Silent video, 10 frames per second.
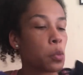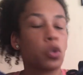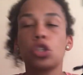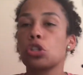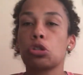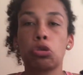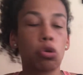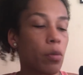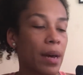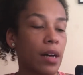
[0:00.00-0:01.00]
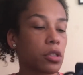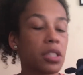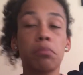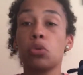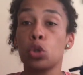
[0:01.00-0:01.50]
We're just going to talk about
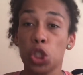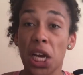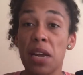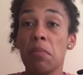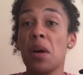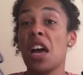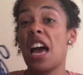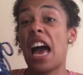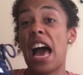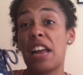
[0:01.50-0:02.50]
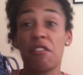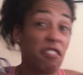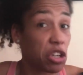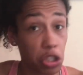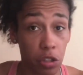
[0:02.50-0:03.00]
simple shape and
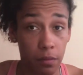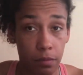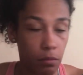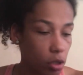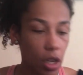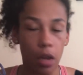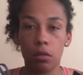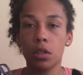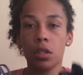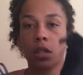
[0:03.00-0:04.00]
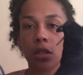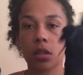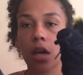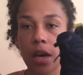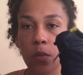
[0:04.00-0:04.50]
function. So,
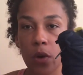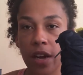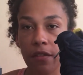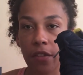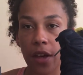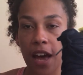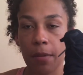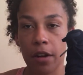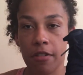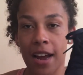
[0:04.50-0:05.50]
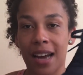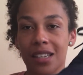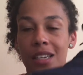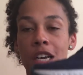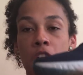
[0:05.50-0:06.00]
starting with the Epic React.